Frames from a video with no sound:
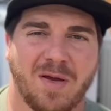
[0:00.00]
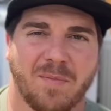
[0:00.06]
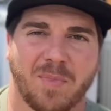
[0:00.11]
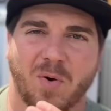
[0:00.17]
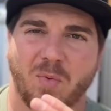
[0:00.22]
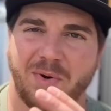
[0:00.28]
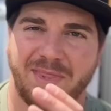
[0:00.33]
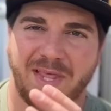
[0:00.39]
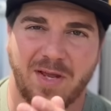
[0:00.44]

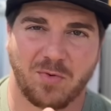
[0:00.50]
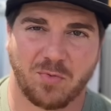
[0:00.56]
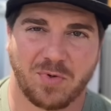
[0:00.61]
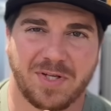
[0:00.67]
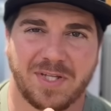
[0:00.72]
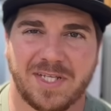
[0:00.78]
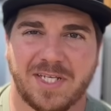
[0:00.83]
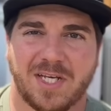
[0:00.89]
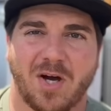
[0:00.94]
but when they
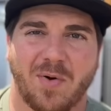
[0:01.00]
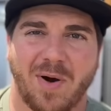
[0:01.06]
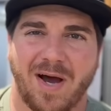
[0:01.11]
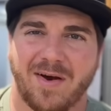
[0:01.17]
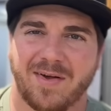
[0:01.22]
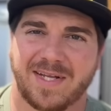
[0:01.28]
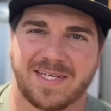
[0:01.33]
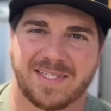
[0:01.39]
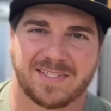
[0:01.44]
really go
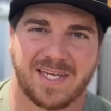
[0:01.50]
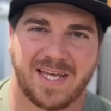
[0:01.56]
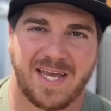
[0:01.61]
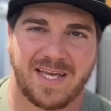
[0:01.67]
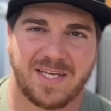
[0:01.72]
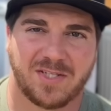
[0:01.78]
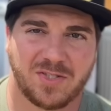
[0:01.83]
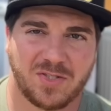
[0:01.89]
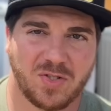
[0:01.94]
out is
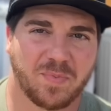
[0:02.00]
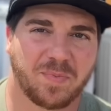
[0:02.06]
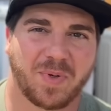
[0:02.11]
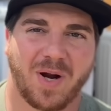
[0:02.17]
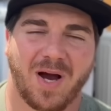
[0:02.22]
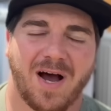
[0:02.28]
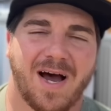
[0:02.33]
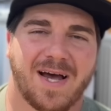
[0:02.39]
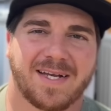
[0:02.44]
a super
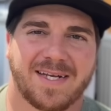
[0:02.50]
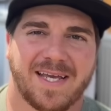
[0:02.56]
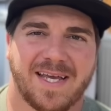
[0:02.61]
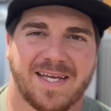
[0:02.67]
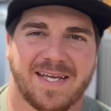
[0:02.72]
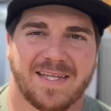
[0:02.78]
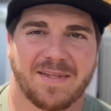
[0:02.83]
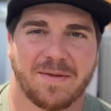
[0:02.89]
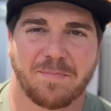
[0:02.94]
hot
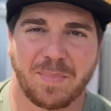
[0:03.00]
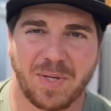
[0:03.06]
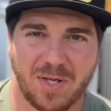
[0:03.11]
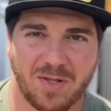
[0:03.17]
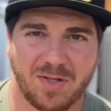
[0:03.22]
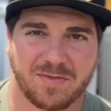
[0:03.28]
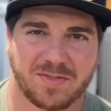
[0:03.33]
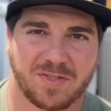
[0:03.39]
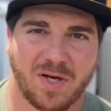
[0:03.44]
day in the
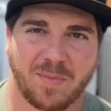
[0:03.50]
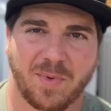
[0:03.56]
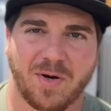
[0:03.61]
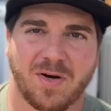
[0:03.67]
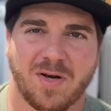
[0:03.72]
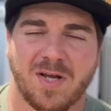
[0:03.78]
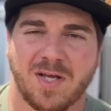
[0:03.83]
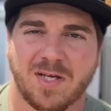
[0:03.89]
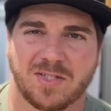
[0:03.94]
middle of
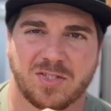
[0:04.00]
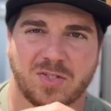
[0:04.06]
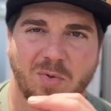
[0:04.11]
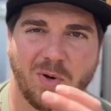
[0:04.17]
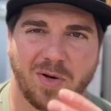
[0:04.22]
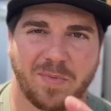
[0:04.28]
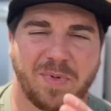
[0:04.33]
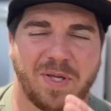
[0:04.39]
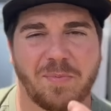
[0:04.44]
summer. So you
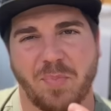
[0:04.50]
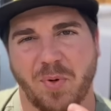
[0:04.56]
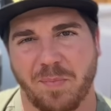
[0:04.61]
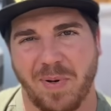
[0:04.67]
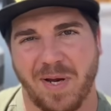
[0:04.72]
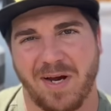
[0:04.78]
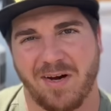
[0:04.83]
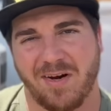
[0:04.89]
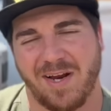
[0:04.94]
wanna be
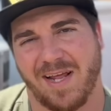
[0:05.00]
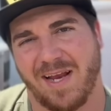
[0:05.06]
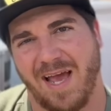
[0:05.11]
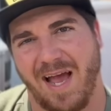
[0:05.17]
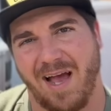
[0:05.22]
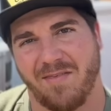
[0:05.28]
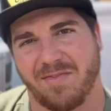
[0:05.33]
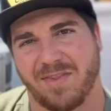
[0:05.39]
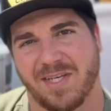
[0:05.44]
prepared and
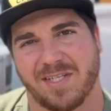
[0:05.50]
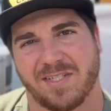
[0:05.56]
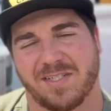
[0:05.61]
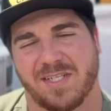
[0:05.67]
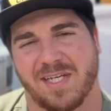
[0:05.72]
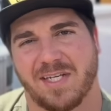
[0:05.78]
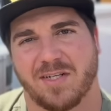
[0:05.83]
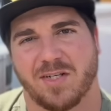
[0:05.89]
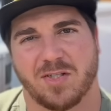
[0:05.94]
have
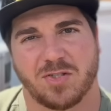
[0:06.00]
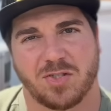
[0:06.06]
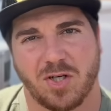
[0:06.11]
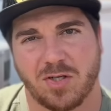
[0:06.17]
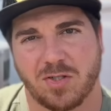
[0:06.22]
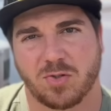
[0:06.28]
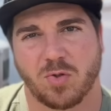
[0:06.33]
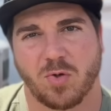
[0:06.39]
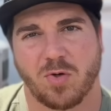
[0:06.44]
this in your
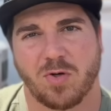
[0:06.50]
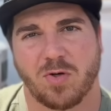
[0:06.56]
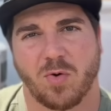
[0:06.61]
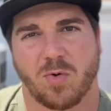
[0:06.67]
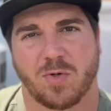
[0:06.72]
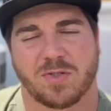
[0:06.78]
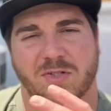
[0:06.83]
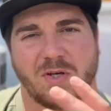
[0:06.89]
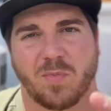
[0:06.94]
junk drawer
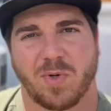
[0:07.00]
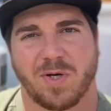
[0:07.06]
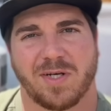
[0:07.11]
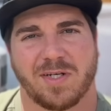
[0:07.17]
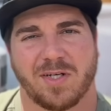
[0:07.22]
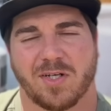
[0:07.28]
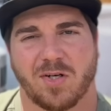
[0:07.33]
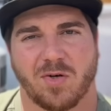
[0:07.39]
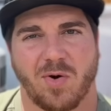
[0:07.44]
or somewhere
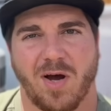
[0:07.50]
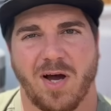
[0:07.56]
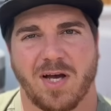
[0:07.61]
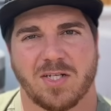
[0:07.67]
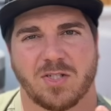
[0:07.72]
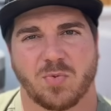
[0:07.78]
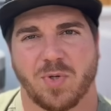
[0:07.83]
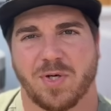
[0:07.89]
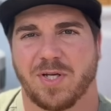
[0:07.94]
in your
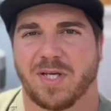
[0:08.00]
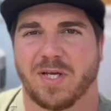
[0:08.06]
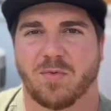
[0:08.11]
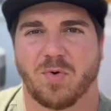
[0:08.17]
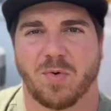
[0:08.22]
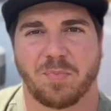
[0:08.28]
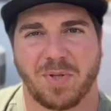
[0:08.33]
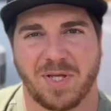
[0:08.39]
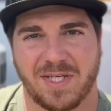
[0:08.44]
garage where you can
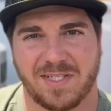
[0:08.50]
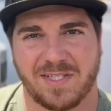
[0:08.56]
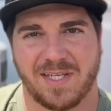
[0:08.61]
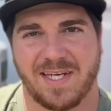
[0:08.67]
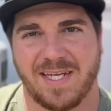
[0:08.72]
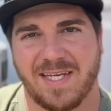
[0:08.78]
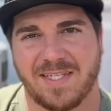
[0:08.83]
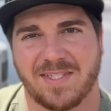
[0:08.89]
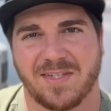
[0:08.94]
replace it
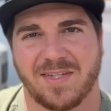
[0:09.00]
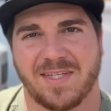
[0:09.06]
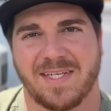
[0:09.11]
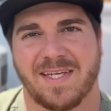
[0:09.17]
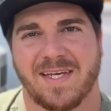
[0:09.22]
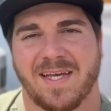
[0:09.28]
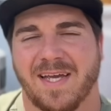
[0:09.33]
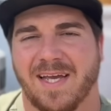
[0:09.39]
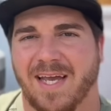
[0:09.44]

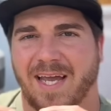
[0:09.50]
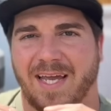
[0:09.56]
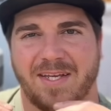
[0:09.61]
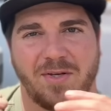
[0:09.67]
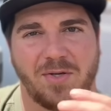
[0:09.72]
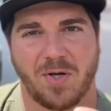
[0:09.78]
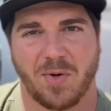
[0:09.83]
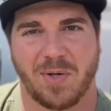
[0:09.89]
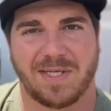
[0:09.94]
easily and
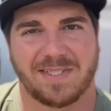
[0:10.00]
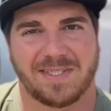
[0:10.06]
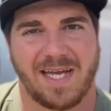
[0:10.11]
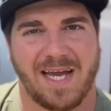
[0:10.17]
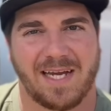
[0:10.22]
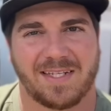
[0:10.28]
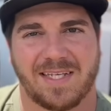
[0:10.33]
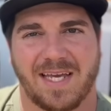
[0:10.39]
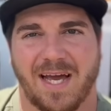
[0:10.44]
you know
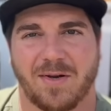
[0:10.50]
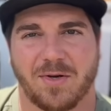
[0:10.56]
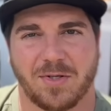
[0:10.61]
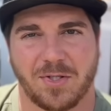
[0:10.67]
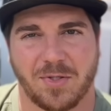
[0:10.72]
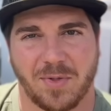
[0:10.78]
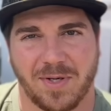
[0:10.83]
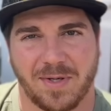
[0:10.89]
exactly how to do it.